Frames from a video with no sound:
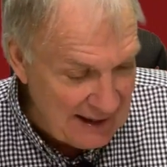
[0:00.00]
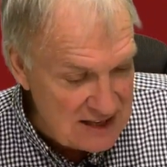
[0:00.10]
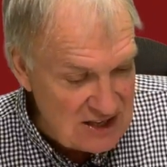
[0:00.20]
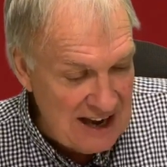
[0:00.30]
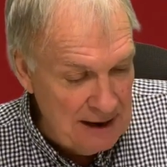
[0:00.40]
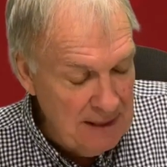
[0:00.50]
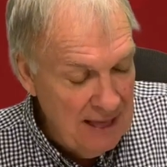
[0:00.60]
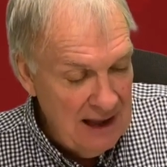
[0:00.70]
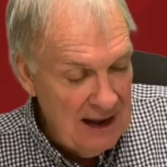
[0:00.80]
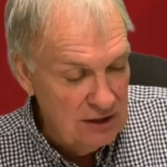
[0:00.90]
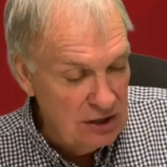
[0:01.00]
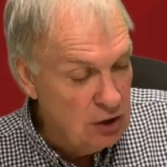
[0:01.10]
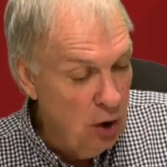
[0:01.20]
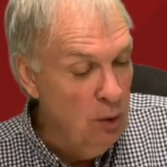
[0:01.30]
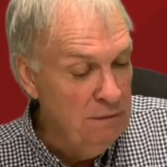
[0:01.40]
that time. The
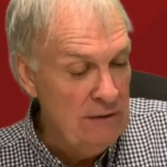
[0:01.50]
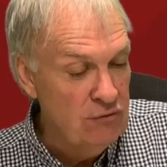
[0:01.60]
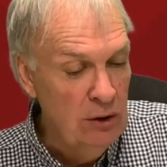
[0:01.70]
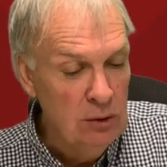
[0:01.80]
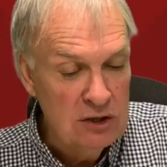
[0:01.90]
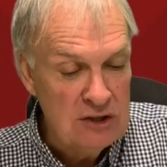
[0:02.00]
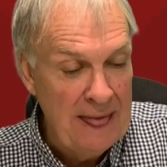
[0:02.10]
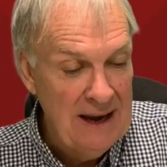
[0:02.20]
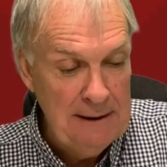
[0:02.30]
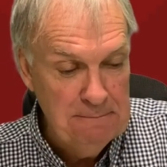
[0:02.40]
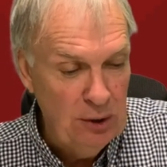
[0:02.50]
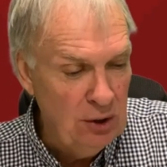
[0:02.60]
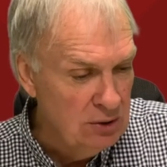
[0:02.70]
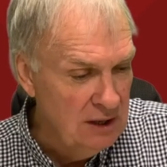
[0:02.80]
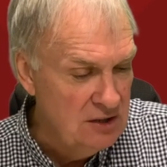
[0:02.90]
COVID rules in
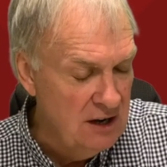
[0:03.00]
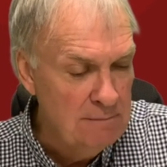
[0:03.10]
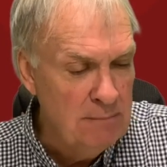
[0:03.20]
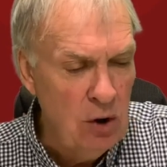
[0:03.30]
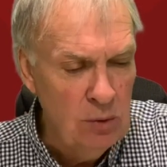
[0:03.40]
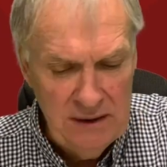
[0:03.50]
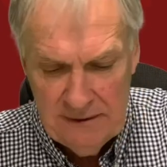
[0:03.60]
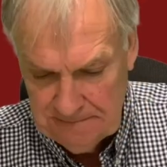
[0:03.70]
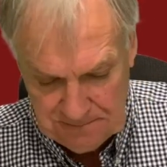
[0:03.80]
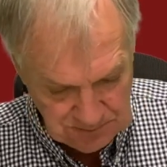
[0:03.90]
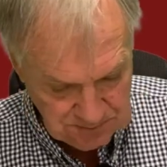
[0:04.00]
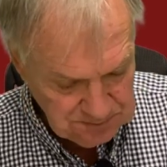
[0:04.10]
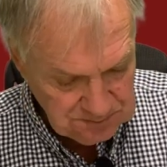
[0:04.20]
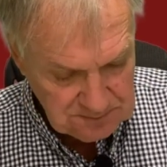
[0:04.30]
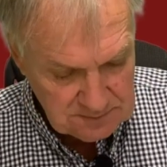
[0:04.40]
Poland at the moment
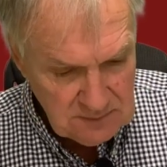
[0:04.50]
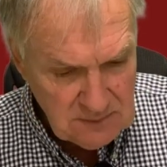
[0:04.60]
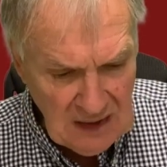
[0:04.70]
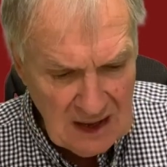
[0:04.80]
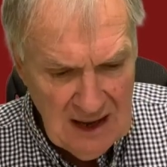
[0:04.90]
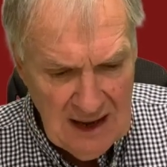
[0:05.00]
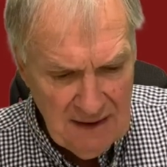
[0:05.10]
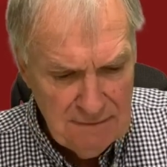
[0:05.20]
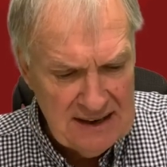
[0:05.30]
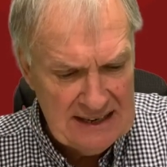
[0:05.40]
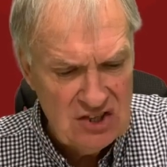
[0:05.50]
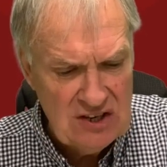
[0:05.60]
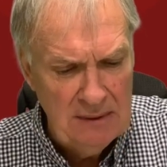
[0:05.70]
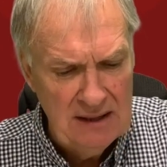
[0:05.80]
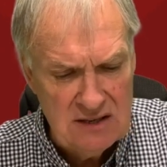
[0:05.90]
are very
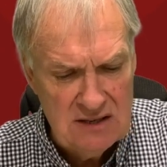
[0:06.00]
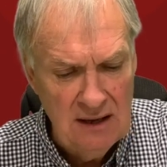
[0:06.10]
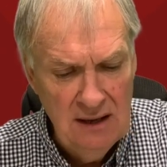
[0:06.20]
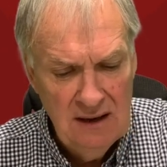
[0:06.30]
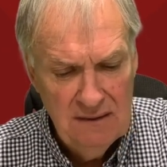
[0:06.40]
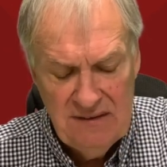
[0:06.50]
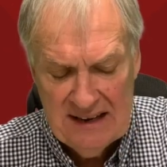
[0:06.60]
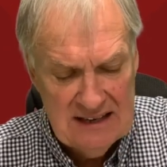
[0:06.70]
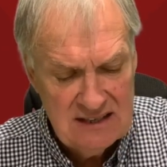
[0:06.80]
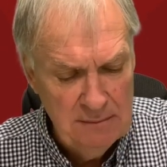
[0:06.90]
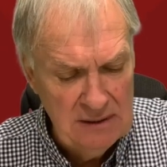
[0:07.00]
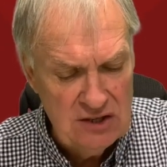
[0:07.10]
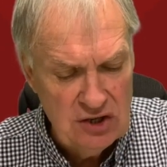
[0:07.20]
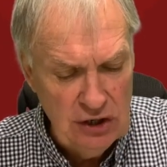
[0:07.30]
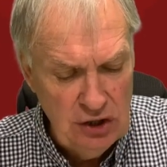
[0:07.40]
similar to
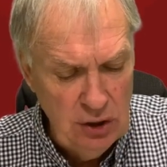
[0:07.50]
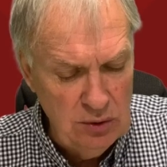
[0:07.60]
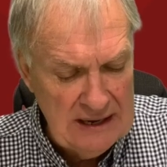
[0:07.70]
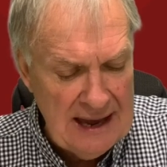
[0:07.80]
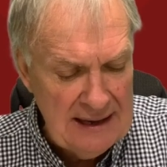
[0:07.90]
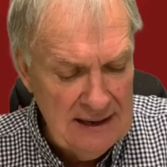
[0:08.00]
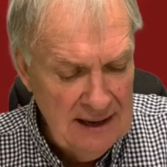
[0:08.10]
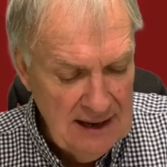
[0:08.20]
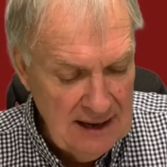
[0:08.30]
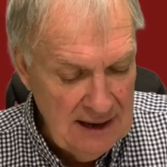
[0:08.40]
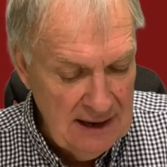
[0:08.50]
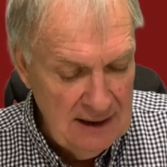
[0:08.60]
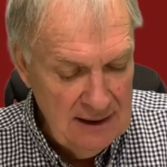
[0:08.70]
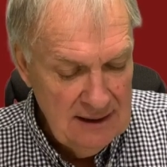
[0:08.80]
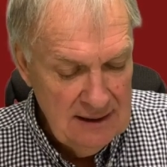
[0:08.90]
the UK.